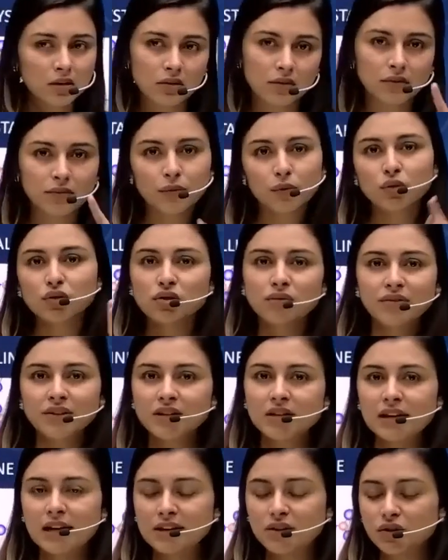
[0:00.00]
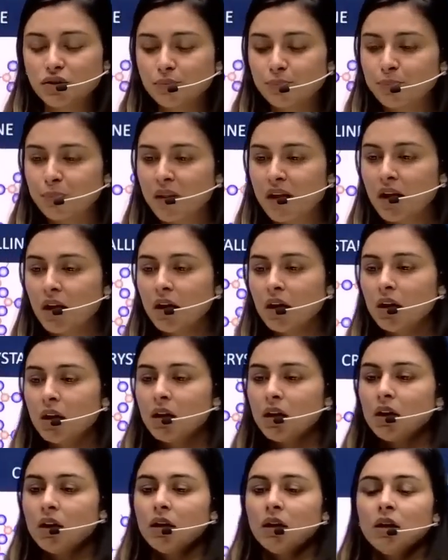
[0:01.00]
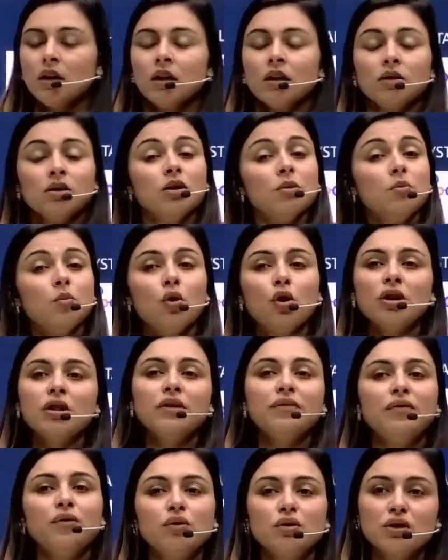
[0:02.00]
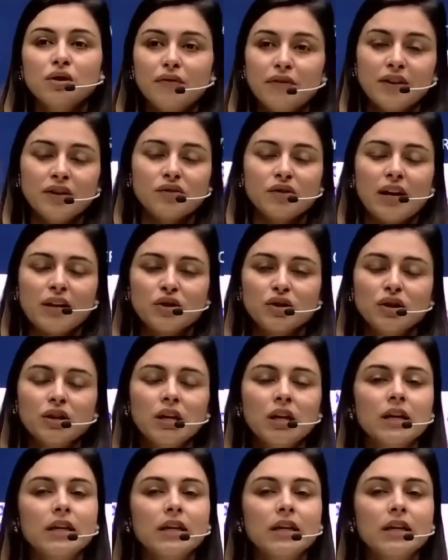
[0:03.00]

force of interaction. The more the force of interaction,